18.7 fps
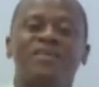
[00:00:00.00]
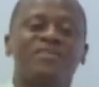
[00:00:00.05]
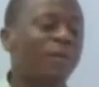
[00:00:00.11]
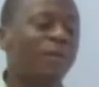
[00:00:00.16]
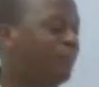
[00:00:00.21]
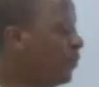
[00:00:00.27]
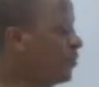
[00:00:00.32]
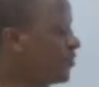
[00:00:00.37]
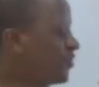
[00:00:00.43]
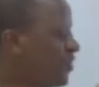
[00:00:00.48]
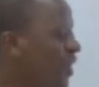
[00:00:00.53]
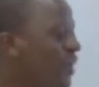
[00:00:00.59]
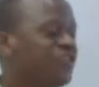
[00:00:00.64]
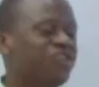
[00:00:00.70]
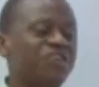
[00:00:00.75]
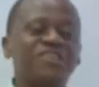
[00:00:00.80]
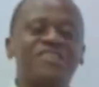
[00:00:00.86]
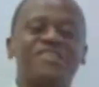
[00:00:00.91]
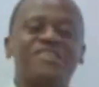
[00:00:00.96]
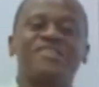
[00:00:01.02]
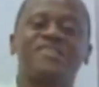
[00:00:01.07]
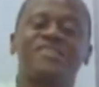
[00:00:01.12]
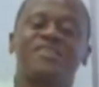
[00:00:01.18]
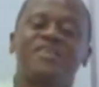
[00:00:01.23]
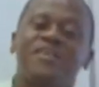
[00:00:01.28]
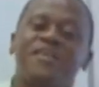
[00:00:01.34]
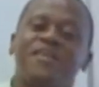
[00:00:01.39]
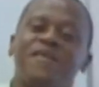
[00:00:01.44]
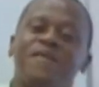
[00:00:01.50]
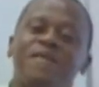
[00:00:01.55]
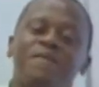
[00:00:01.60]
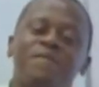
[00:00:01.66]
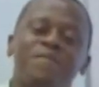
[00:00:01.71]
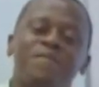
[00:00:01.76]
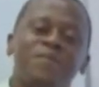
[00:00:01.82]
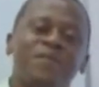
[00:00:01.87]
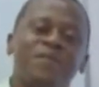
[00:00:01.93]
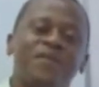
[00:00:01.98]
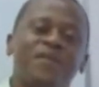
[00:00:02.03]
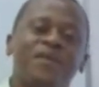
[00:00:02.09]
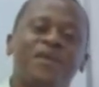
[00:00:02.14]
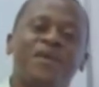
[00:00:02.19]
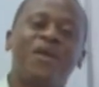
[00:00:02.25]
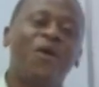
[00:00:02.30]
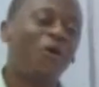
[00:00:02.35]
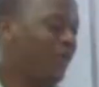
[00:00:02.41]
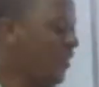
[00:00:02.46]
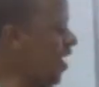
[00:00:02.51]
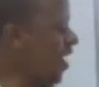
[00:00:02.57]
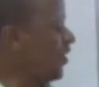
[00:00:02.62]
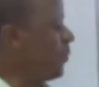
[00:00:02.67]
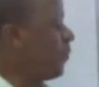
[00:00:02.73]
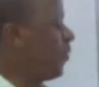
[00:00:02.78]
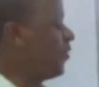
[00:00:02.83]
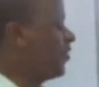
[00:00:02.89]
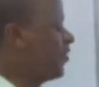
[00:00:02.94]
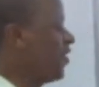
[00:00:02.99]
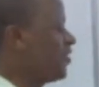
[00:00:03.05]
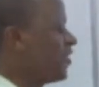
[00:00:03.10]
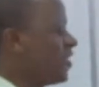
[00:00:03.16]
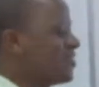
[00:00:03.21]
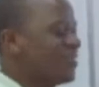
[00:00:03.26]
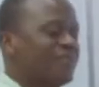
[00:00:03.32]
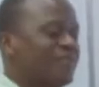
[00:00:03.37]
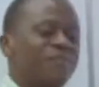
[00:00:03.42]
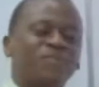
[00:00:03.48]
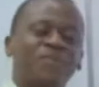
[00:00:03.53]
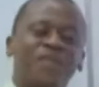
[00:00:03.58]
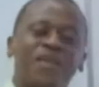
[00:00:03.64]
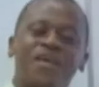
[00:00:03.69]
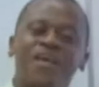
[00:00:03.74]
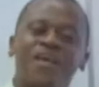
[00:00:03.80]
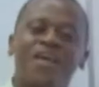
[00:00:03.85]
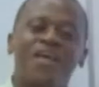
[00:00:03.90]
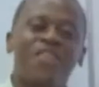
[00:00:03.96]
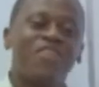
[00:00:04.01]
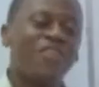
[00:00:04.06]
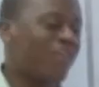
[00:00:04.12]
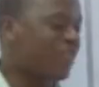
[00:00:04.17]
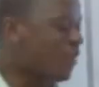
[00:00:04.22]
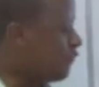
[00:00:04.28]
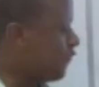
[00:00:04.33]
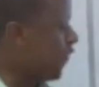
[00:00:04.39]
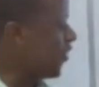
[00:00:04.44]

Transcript: some procedures. Now here are the procedures. That the